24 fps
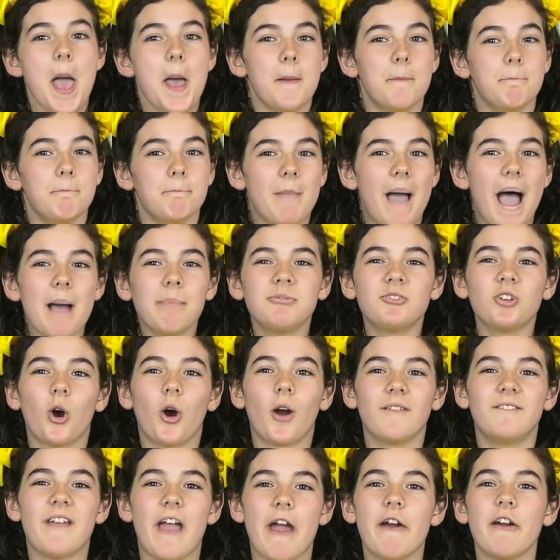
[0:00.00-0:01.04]
Maps
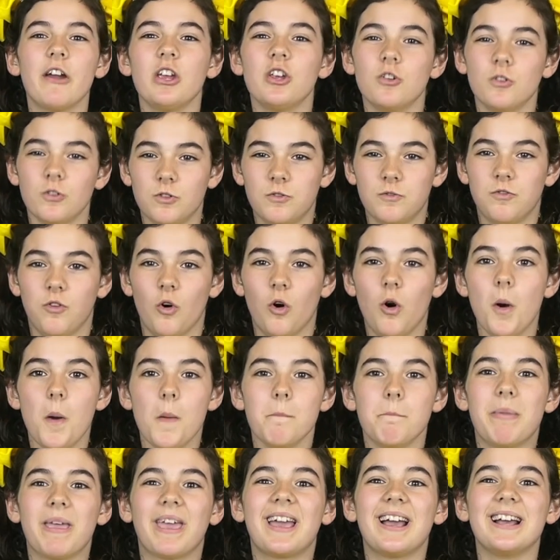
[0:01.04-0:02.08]
are very useful
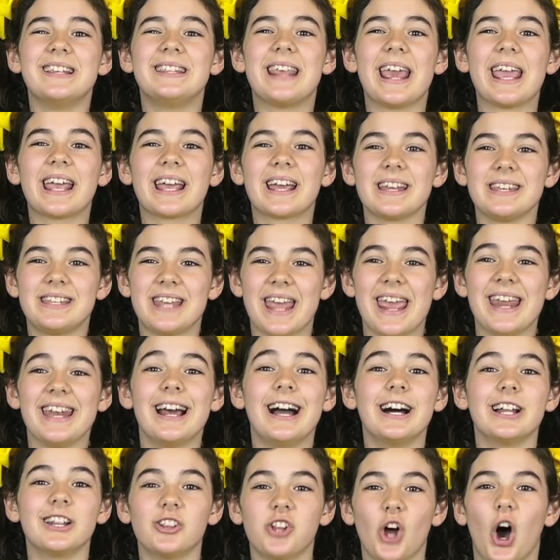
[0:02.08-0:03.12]
because they contain
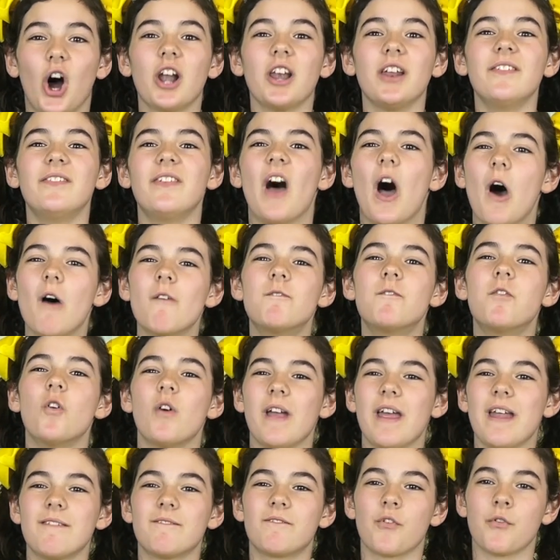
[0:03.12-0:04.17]
a lot of helpful
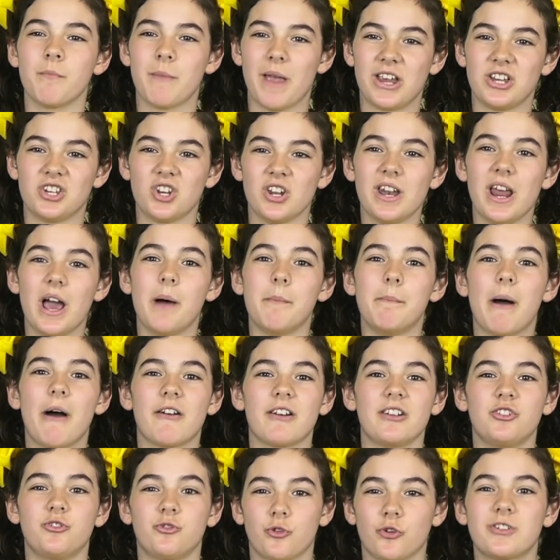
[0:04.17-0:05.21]
information about
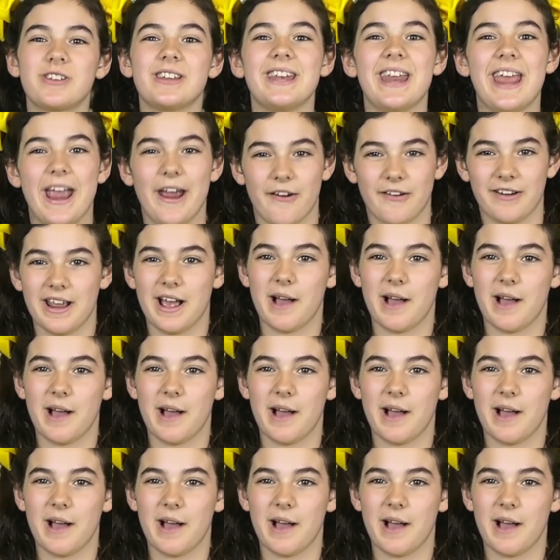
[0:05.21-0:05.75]
a certain area.